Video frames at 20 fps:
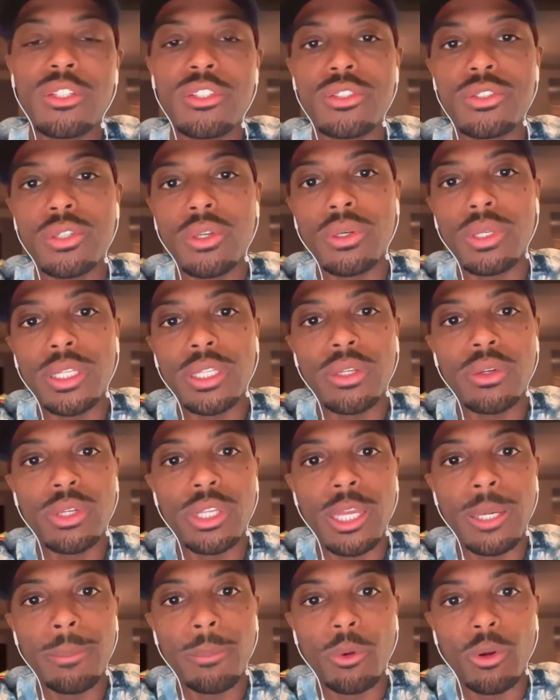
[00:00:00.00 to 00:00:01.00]
certainly you'll
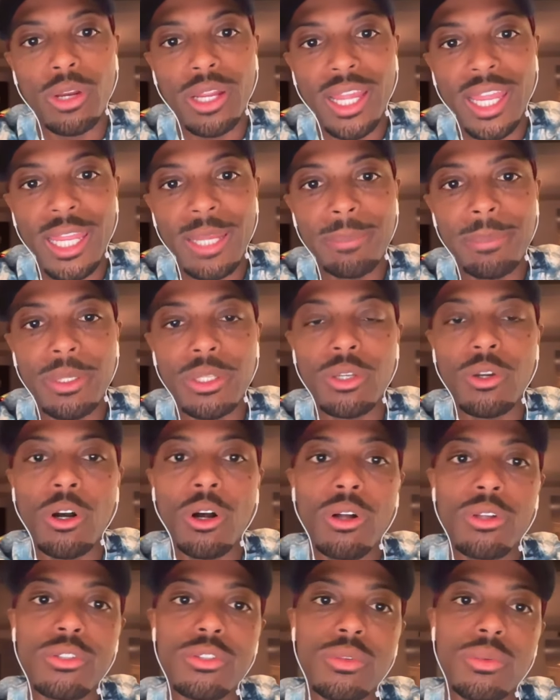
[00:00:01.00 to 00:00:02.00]
get more hate, but you'll
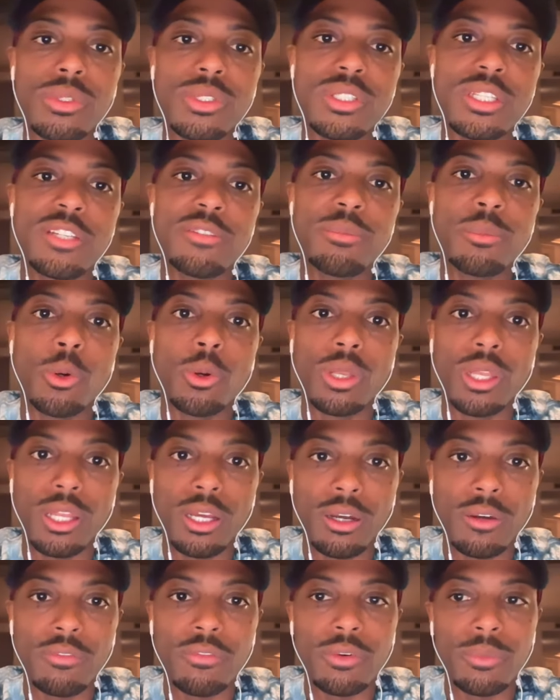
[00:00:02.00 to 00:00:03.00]
also receive more
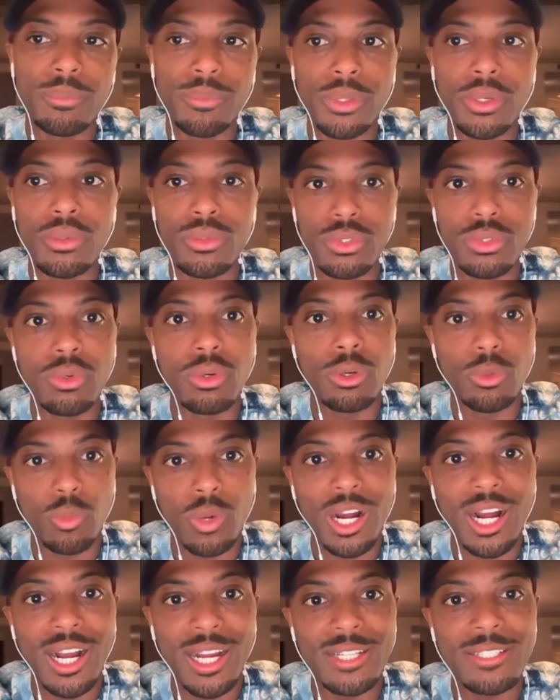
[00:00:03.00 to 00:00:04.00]
love from those who are
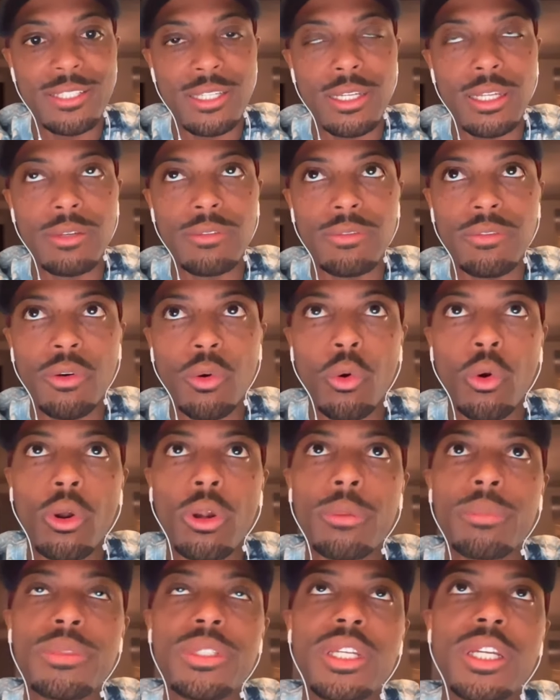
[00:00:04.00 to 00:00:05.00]
wise and
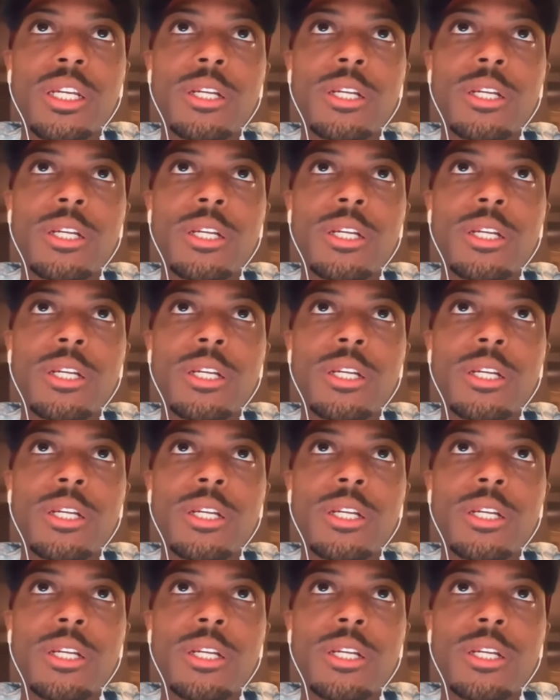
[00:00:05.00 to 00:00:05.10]
informed.